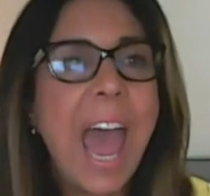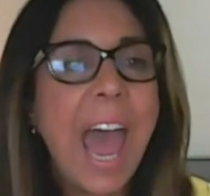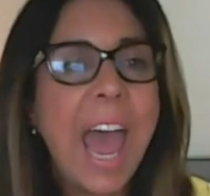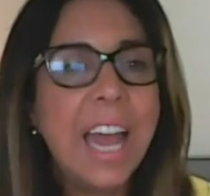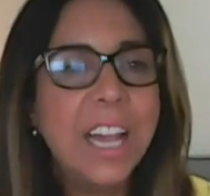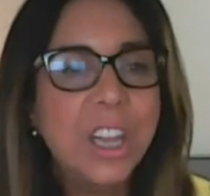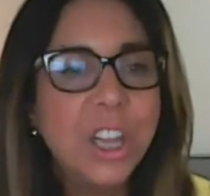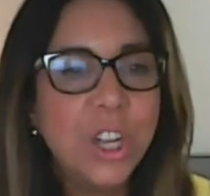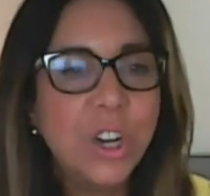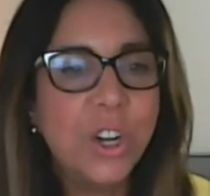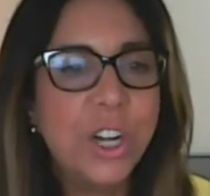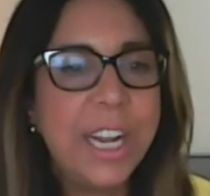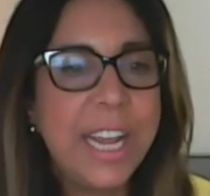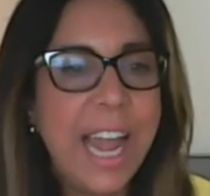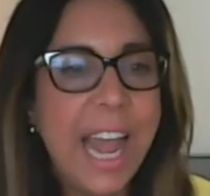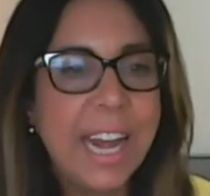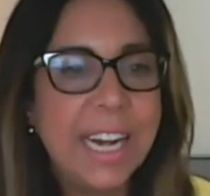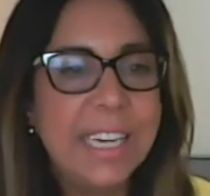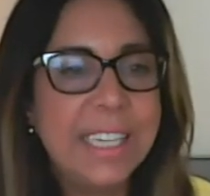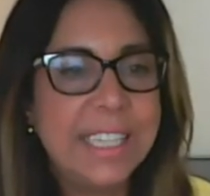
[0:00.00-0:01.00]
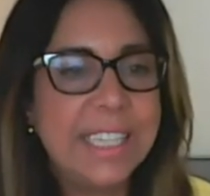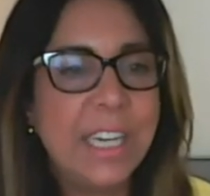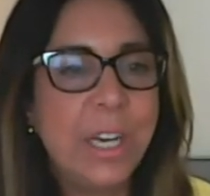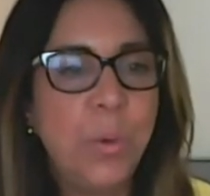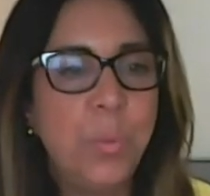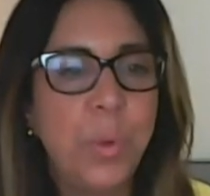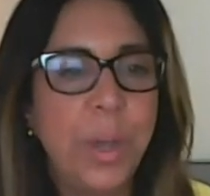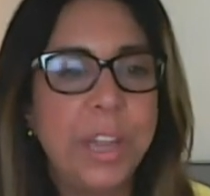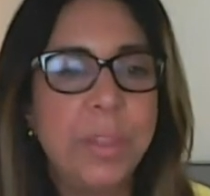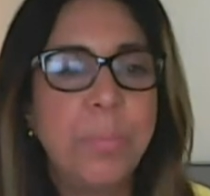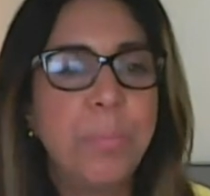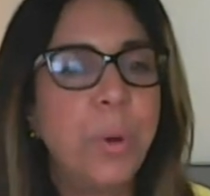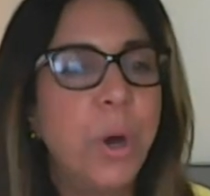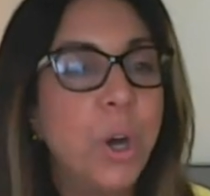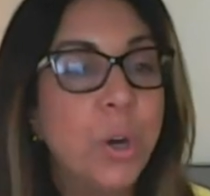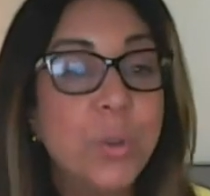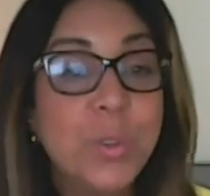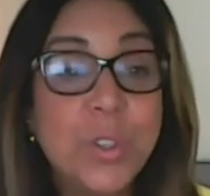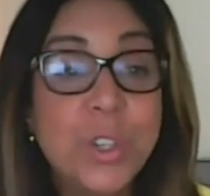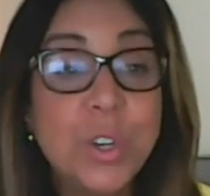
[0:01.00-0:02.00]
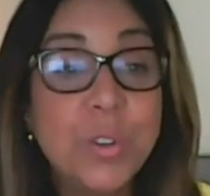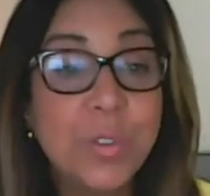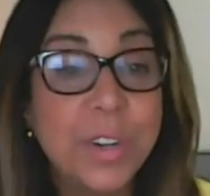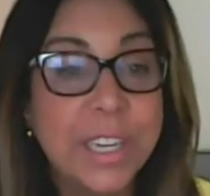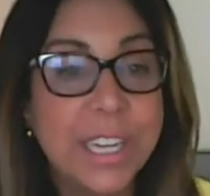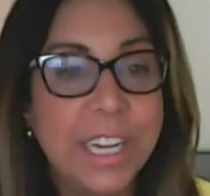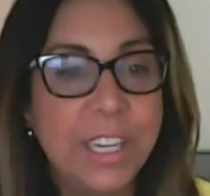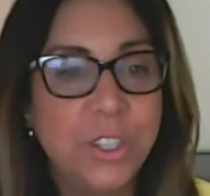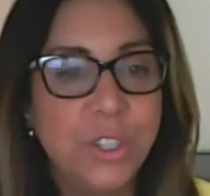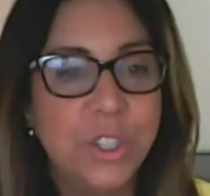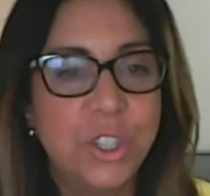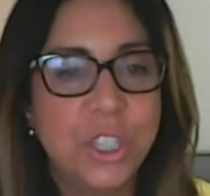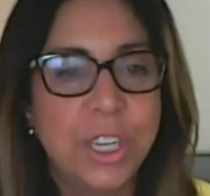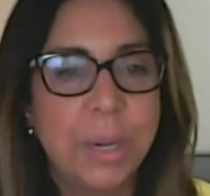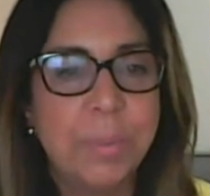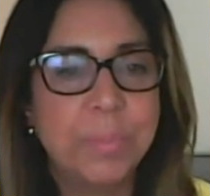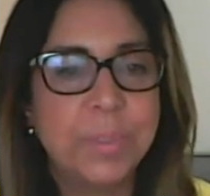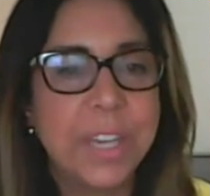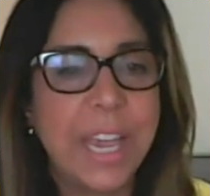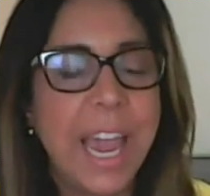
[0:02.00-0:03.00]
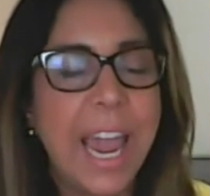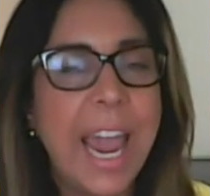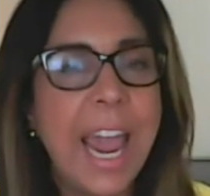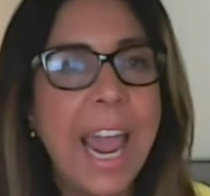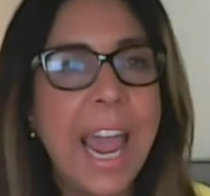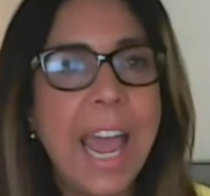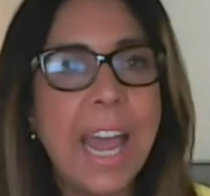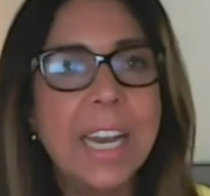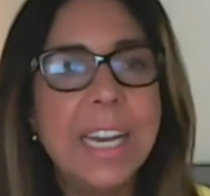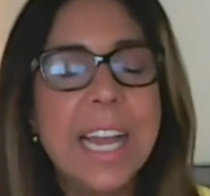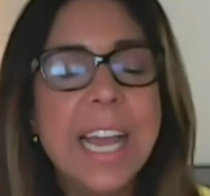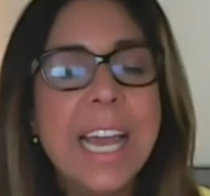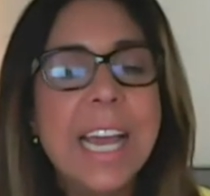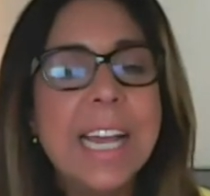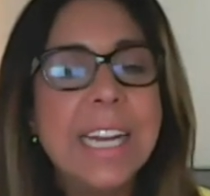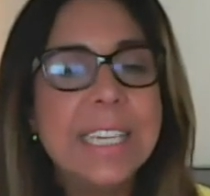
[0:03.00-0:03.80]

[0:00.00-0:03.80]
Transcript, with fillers: and learning how to deal with personal relationships and